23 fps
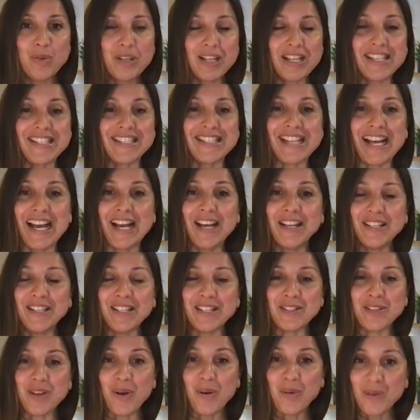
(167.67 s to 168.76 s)
because that
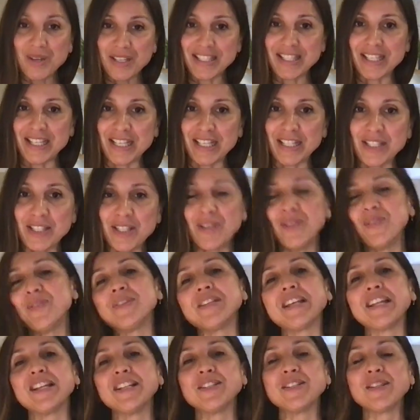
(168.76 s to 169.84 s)
is always an excuse,
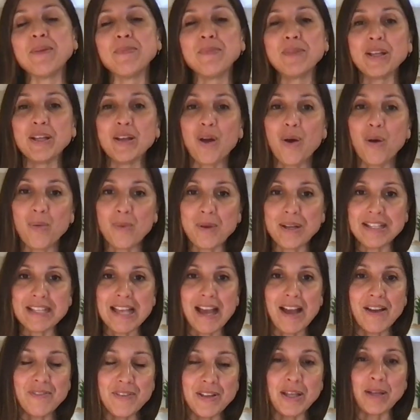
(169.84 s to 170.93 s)
that is something always
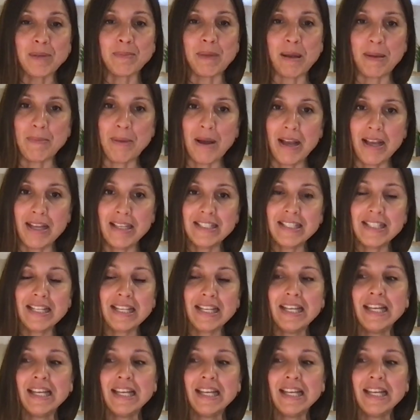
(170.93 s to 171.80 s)
heavy on my mind.